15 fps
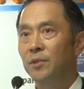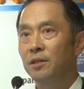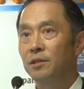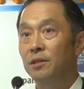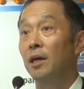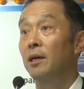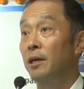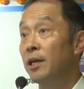
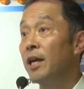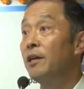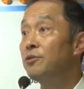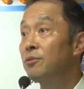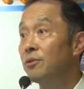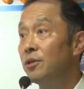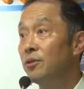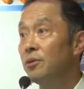so
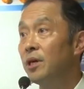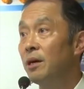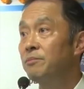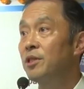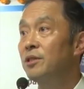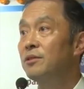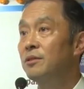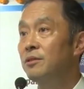occasionally i'm
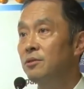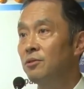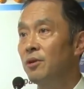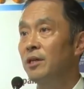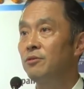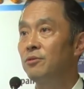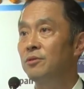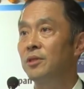just
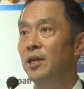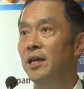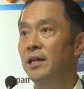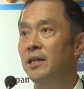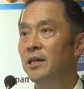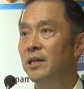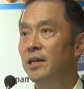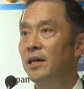trying to
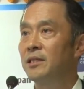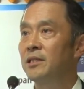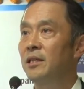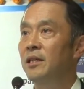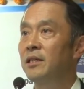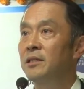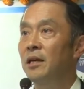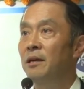say as an
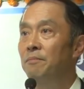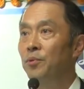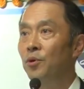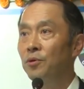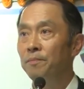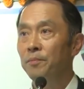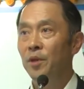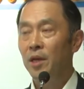example